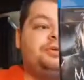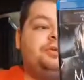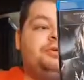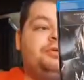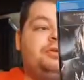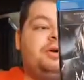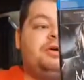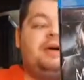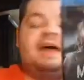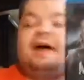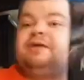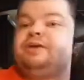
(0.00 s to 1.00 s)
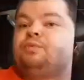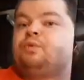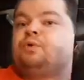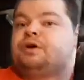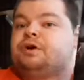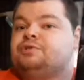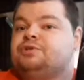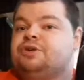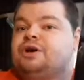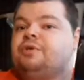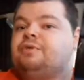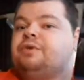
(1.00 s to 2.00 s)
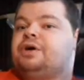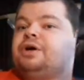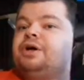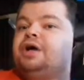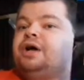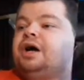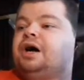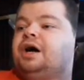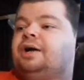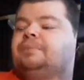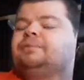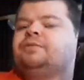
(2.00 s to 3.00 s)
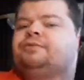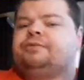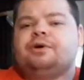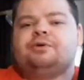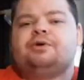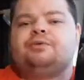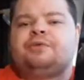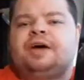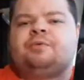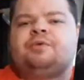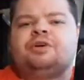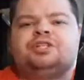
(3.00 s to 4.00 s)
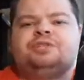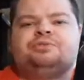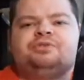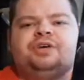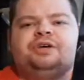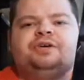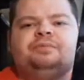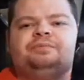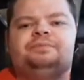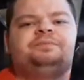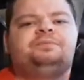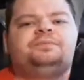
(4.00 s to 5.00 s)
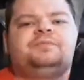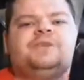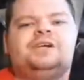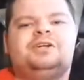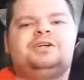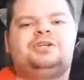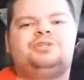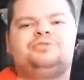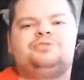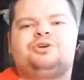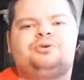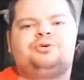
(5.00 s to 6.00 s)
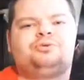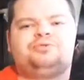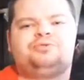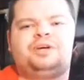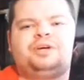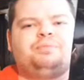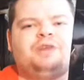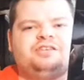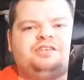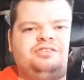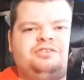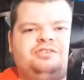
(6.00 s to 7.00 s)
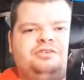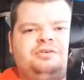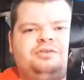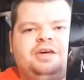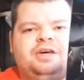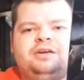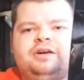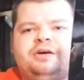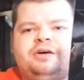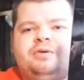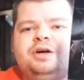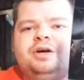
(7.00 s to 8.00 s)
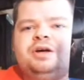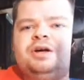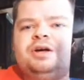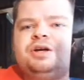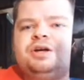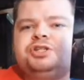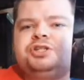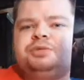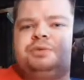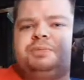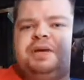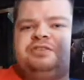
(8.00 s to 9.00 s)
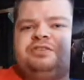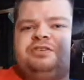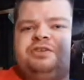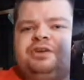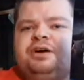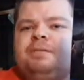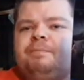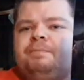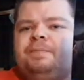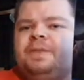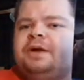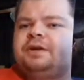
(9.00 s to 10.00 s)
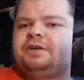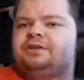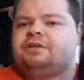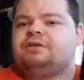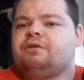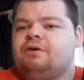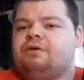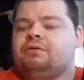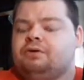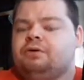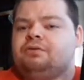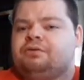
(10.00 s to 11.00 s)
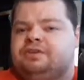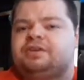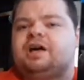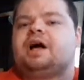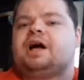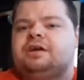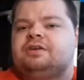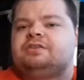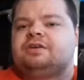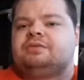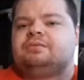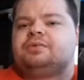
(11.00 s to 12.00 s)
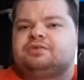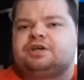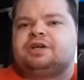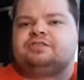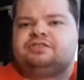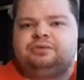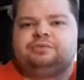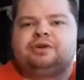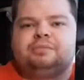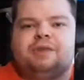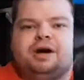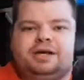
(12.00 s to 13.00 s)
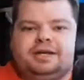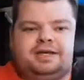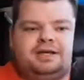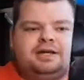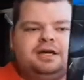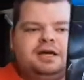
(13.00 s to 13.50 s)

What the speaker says: killer Aileen Wuornos. If you don't know who that was, she was a girl who was a prostitute, and she would basically kill all these guys and try to steal their money.